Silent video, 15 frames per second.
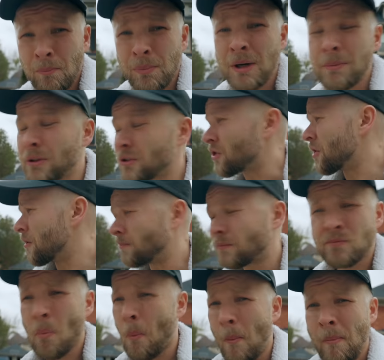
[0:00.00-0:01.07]
bubble tea.
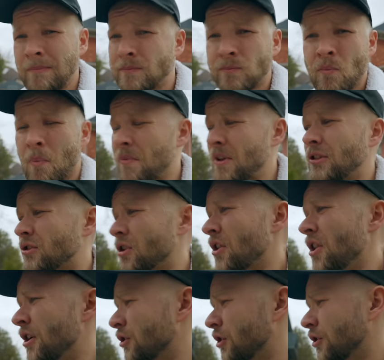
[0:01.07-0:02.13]
It's
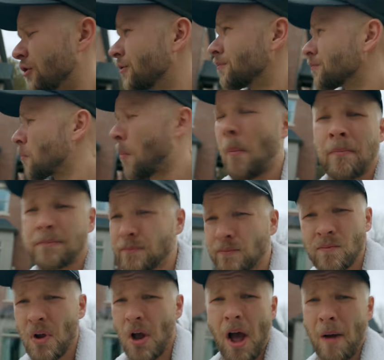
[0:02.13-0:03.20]
delicious.
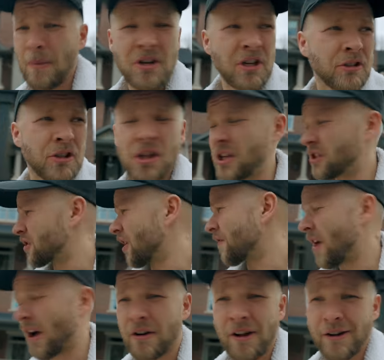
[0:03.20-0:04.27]
I'm addicted to this stuff
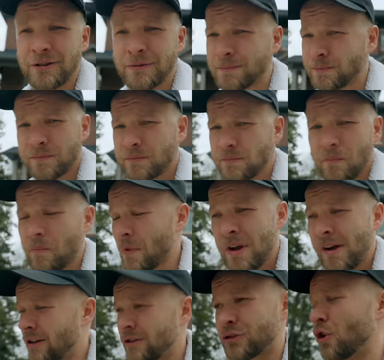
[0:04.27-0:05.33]
nowadays.
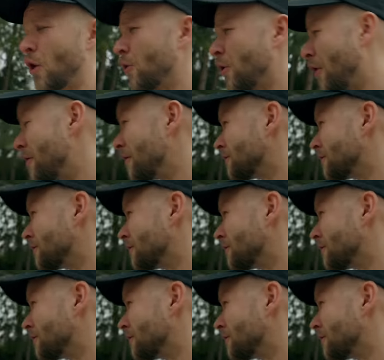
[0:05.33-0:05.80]
So good.